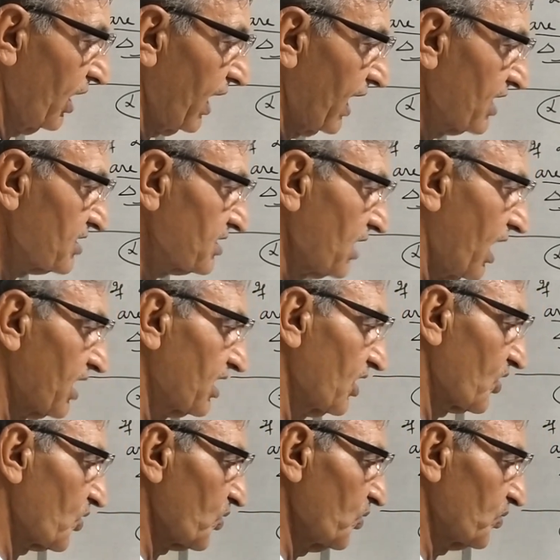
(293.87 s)
and it's
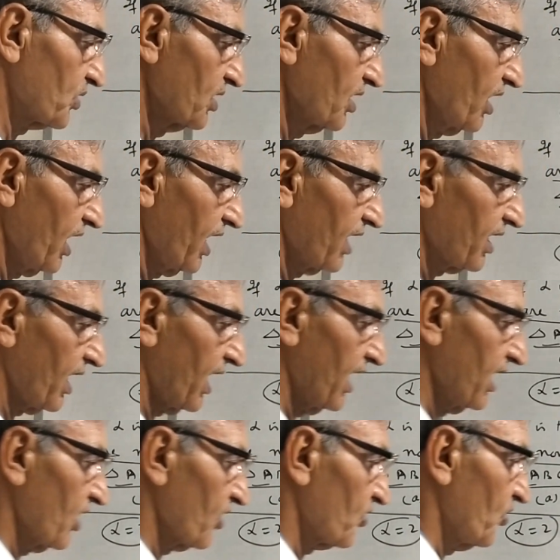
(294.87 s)
under root. And
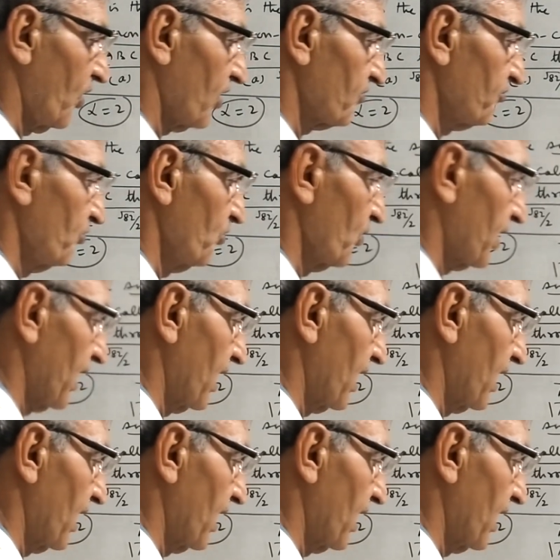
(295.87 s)
I have got 4